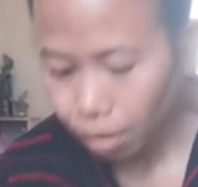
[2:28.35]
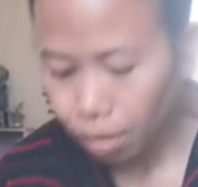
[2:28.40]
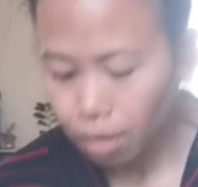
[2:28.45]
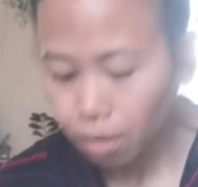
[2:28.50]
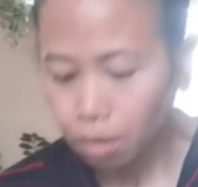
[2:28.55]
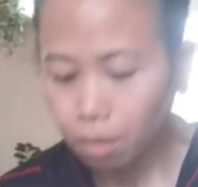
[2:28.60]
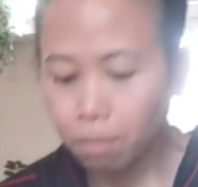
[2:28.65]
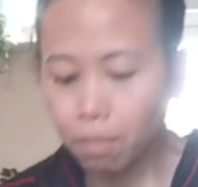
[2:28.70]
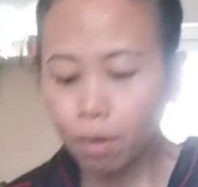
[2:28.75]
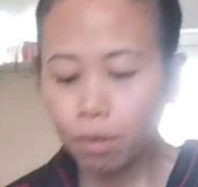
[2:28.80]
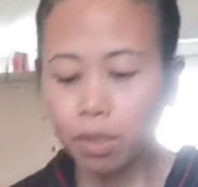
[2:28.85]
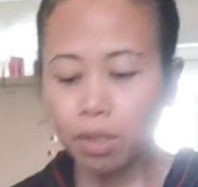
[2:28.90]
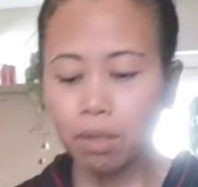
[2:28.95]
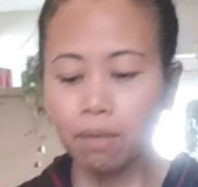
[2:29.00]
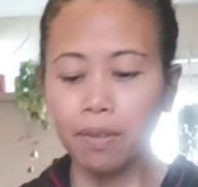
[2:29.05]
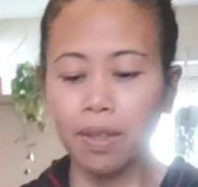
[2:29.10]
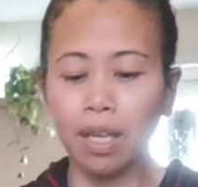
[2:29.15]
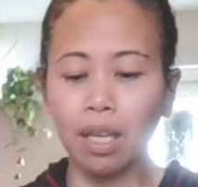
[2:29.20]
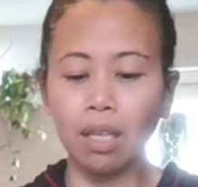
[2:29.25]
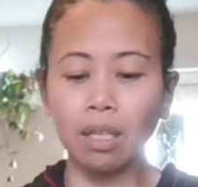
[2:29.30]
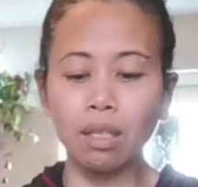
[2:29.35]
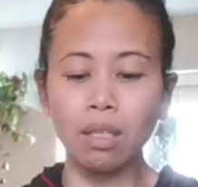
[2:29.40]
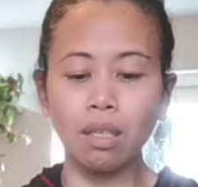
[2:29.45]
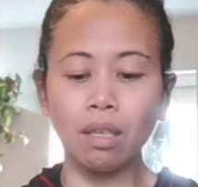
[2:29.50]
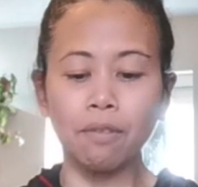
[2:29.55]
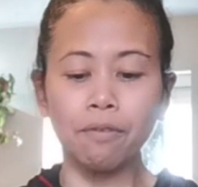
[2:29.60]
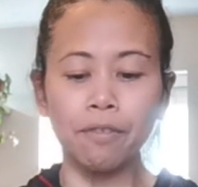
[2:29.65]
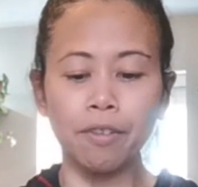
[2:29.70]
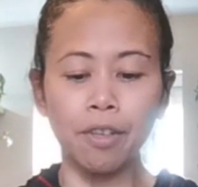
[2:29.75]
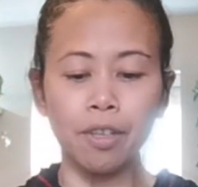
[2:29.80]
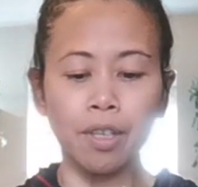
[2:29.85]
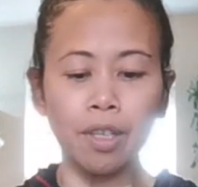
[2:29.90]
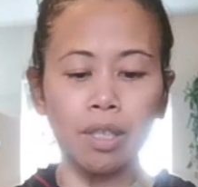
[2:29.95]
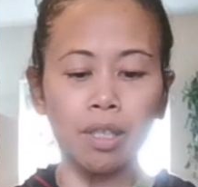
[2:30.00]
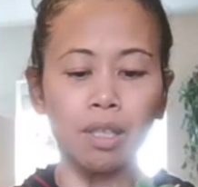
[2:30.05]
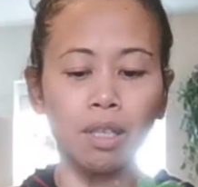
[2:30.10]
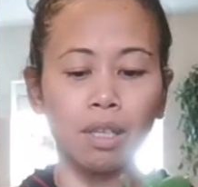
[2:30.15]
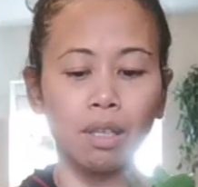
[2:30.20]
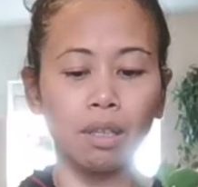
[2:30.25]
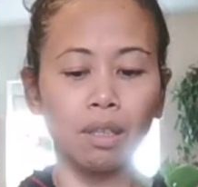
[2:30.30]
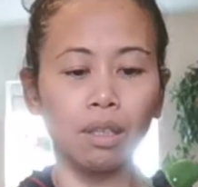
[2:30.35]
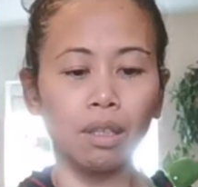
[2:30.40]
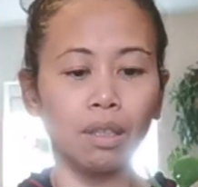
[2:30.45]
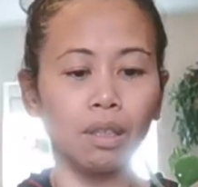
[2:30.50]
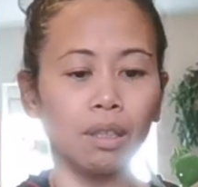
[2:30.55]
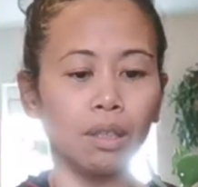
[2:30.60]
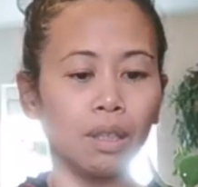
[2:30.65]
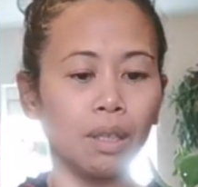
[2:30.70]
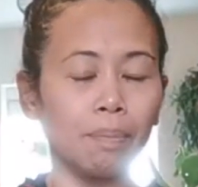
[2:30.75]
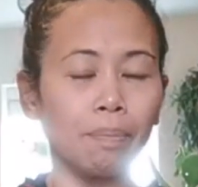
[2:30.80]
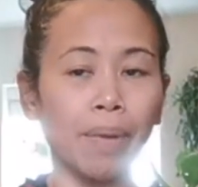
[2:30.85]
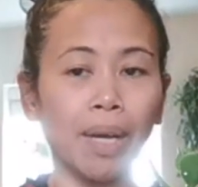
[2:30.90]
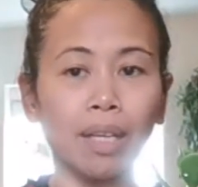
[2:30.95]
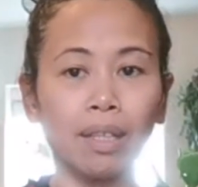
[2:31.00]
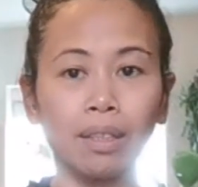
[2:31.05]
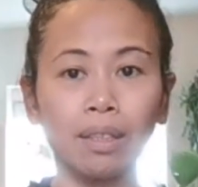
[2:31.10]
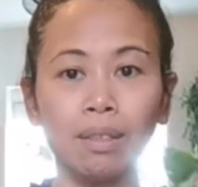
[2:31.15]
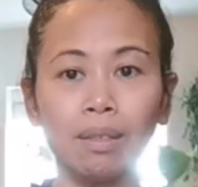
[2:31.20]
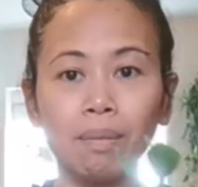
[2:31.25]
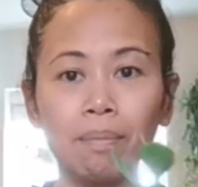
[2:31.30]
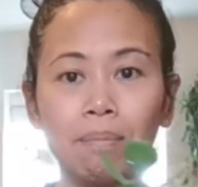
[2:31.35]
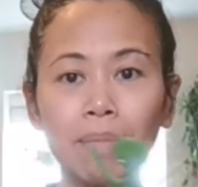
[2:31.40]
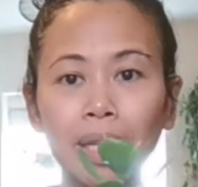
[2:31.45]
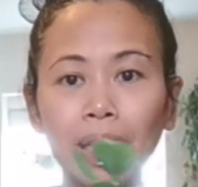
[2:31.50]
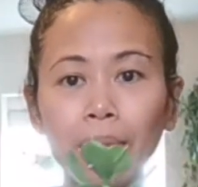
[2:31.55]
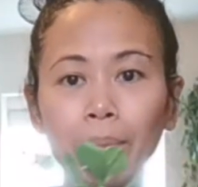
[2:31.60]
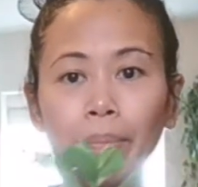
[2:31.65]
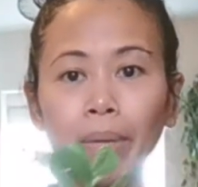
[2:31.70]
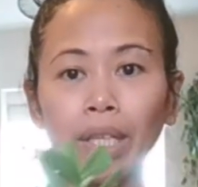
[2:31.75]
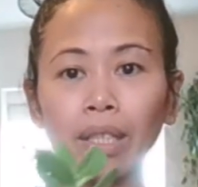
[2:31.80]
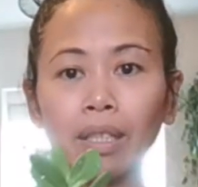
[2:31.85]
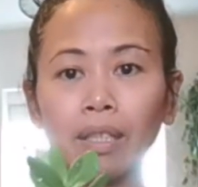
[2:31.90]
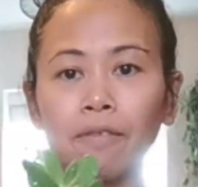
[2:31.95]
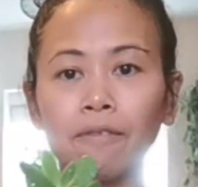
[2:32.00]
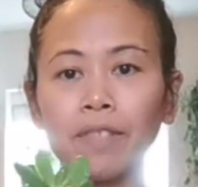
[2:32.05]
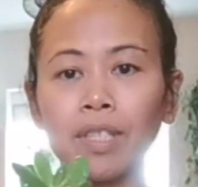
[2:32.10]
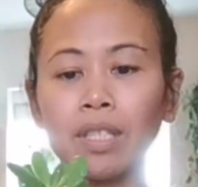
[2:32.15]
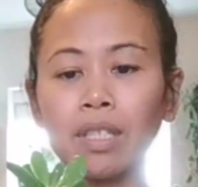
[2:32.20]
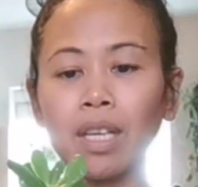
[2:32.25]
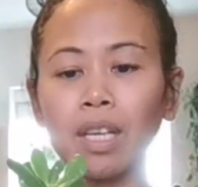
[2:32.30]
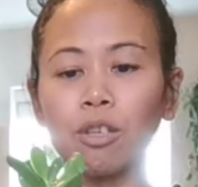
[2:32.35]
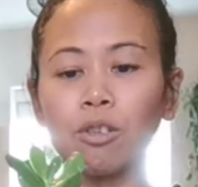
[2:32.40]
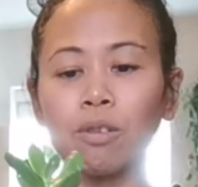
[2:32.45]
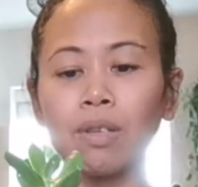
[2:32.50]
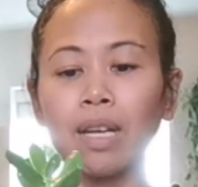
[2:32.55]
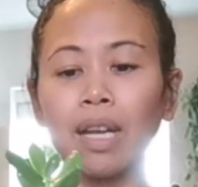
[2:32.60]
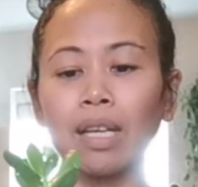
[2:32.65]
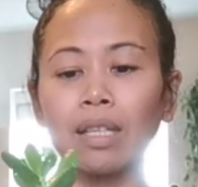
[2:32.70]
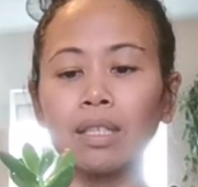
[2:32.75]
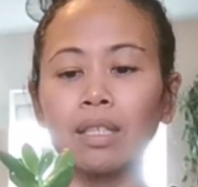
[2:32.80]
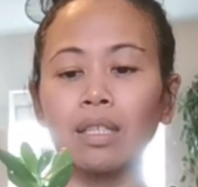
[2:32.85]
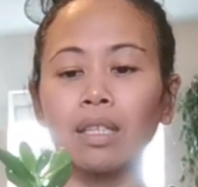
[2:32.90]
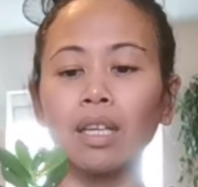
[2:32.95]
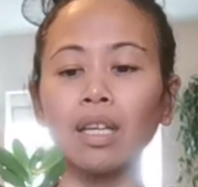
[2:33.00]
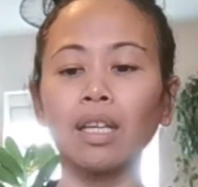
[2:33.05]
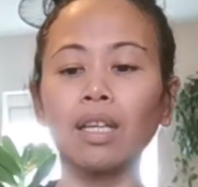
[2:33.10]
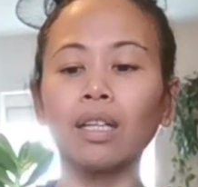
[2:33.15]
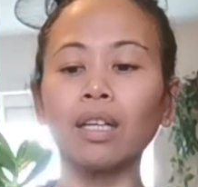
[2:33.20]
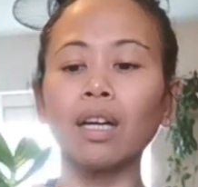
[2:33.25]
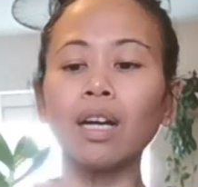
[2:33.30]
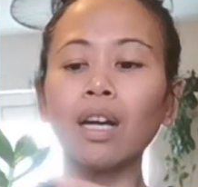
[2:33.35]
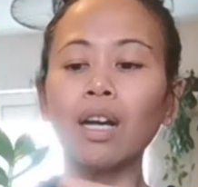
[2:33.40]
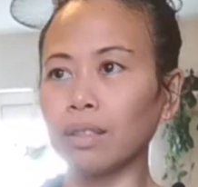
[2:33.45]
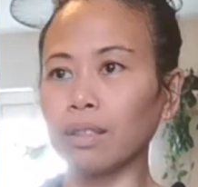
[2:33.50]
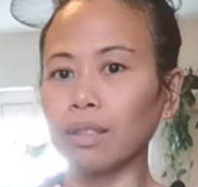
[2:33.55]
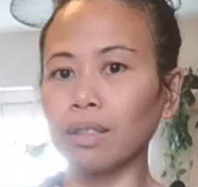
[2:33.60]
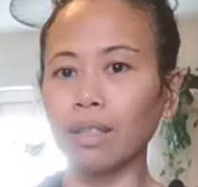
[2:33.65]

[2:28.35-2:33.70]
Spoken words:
so most of these suffered a bad mealybug infestation last year.